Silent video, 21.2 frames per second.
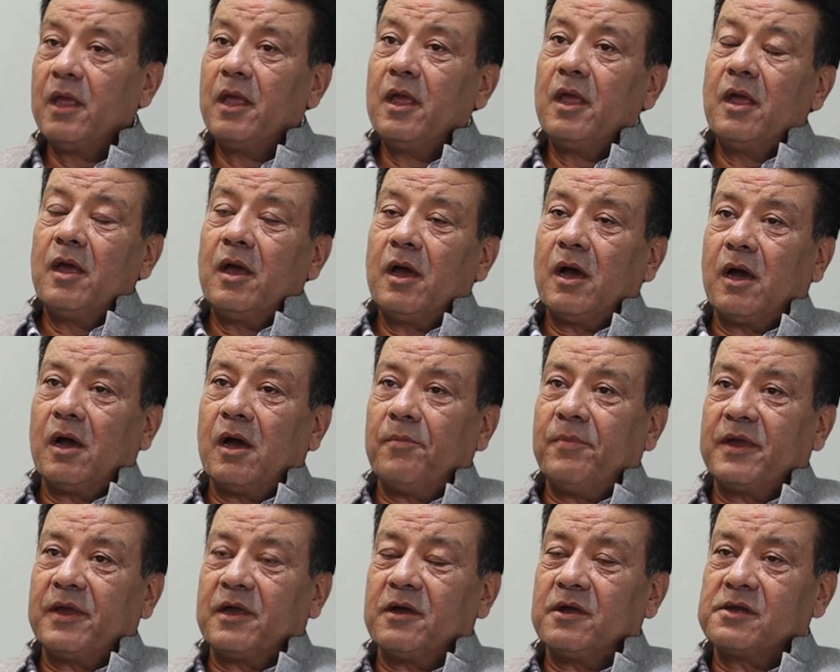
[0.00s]
Yes. Uh,
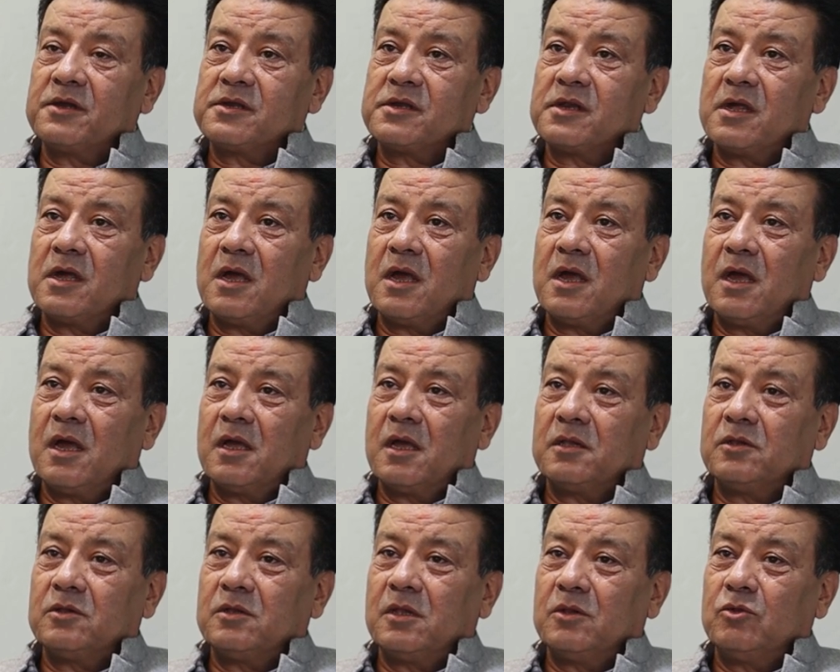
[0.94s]
because
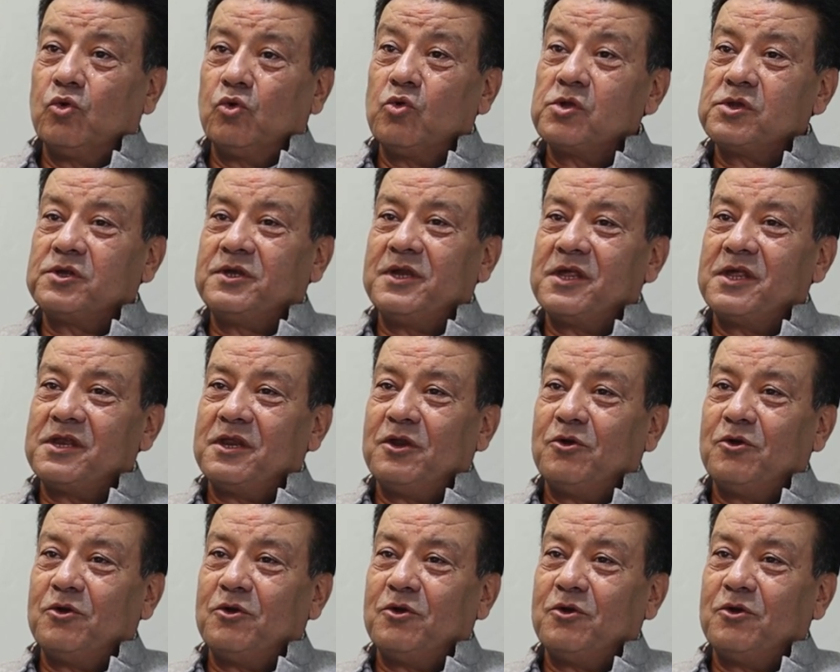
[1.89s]
uh, those days,